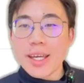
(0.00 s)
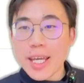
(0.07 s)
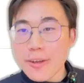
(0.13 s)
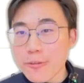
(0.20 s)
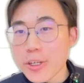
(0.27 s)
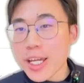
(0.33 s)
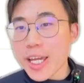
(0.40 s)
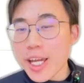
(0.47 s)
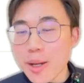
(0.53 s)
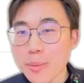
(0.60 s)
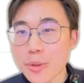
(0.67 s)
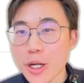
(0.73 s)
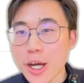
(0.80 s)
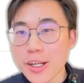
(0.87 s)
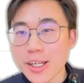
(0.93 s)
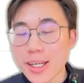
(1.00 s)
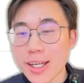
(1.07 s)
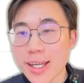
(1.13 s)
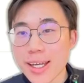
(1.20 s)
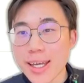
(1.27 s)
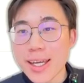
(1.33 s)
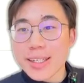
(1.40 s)
Every AI
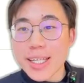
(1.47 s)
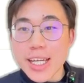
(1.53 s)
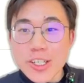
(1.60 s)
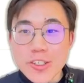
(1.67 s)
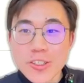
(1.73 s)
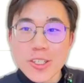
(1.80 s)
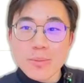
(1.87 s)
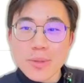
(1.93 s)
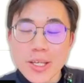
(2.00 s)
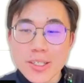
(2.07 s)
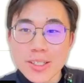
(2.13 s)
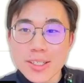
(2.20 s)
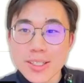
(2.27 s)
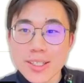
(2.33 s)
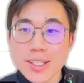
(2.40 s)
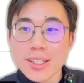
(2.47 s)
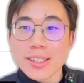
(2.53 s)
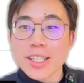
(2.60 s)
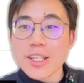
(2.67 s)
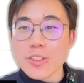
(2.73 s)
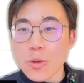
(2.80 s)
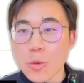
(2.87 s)
product and agency business
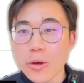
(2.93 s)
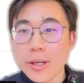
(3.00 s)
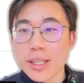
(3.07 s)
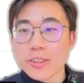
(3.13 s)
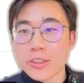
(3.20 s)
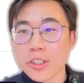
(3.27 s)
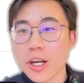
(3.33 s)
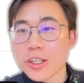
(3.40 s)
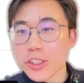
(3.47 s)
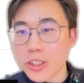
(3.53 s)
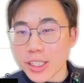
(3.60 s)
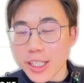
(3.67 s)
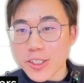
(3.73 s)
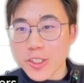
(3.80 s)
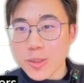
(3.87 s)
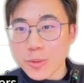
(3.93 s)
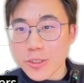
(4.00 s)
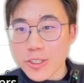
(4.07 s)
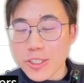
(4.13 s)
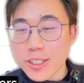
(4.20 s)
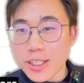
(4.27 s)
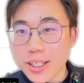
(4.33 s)
needs a way to talk to your
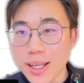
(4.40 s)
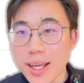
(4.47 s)
customers.